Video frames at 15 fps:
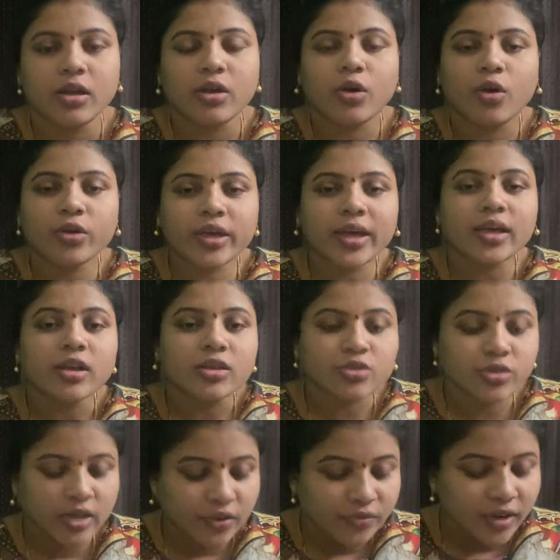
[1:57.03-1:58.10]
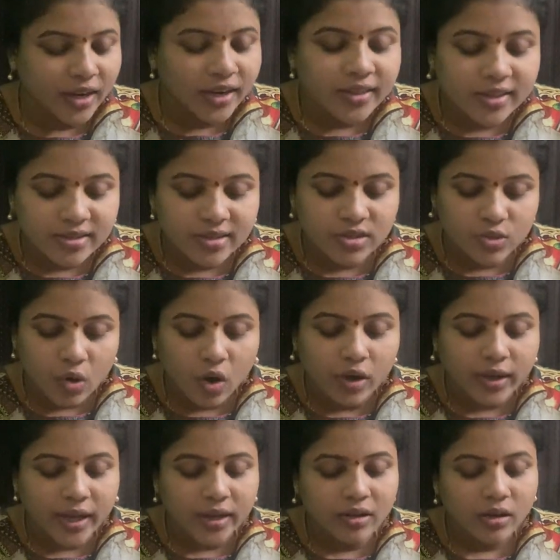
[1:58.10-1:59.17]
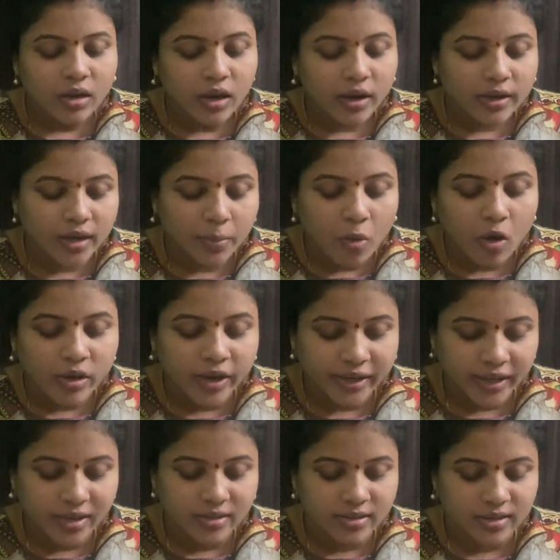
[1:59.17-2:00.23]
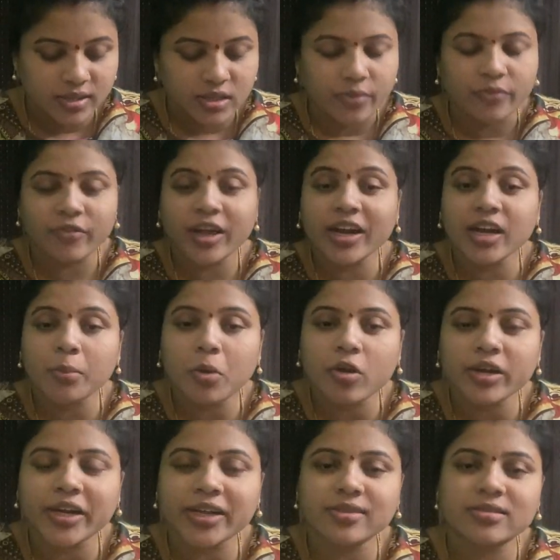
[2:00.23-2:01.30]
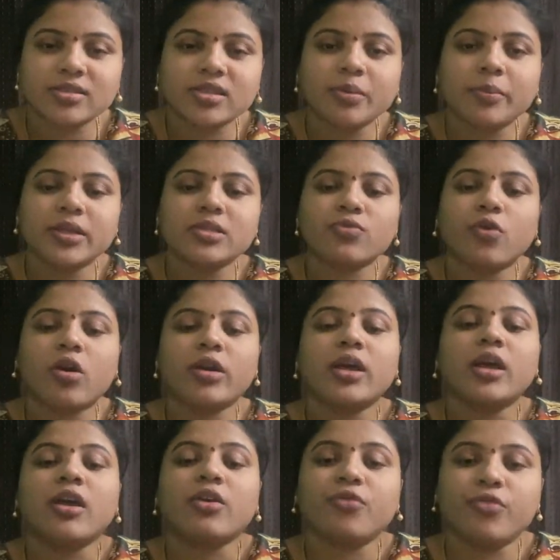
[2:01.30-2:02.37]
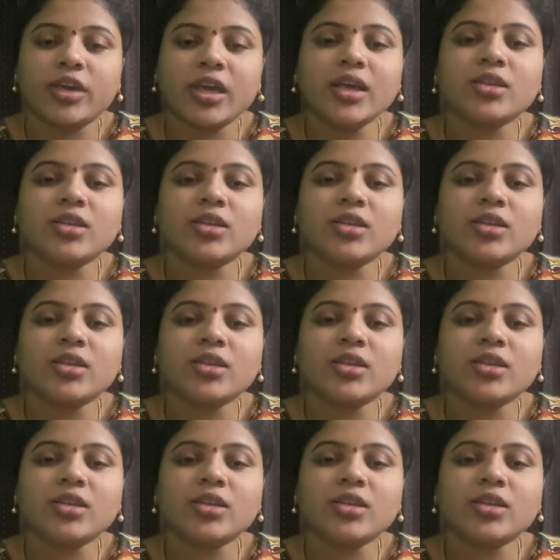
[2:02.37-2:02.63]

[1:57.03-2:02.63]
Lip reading: Okay, so definitely this is not an democratic system. Where democratic system means what? We